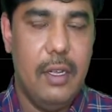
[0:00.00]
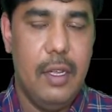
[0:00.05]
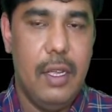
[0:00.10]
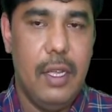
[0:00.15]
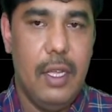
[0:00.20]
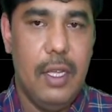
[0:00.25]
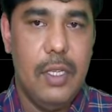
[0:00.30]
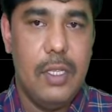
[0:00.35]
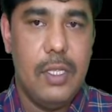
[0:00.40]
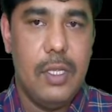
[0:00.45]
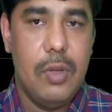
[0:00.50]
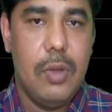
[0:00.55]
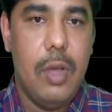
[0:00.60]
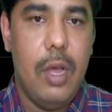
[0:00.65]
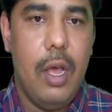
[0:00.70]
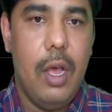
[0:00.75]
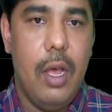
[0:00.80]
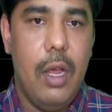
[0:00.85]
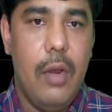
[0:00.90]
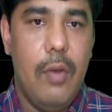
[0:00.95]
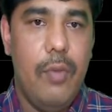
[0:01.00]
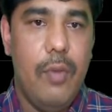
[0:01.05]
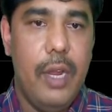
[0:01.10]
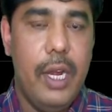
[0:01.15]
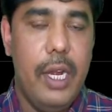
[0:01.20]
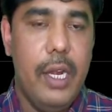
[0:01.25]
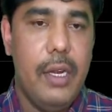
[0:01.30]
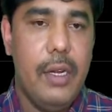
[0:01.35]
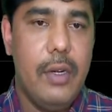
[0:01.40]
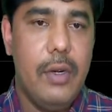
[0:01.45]
So all
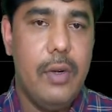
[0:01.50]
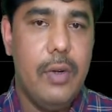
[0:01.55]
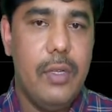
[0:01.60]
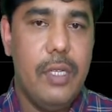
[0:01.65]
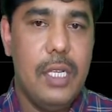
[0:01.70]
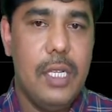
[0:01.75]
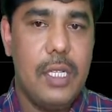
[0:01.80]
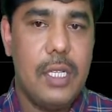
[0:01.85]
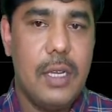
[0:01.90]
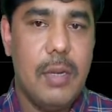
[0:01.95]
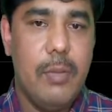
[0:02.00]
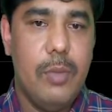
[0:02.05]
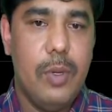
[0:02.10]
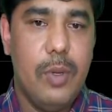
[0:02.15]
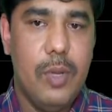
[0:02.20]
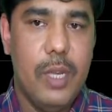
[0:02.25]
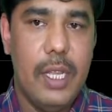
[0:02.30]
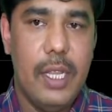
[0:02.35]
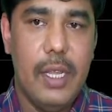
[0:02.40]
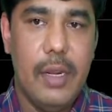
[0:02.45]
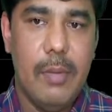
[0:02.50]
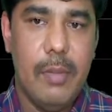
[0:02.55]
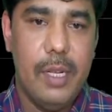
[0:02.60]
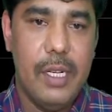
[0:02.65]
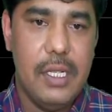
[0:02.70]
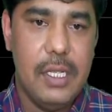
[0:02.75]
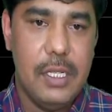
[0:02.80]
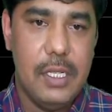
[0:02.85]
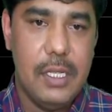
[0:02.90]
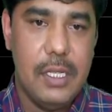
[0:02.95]
white roses come together
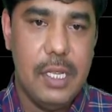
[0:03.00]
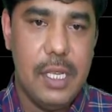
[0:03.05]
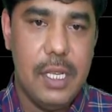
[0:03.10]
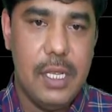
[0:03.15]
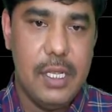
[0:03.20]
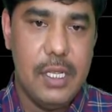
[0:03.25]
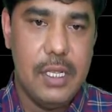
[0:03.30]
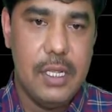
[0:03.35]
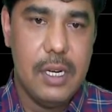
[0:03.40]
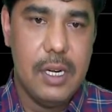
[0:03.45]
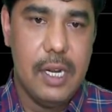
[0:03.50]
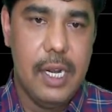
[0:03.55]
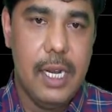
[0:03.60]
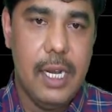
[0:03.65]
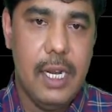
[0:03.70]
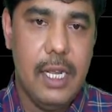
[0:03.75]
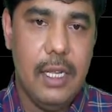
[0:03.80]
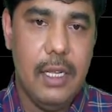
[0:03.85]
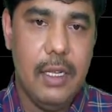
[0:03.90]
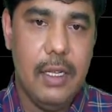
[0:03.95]
means 6 red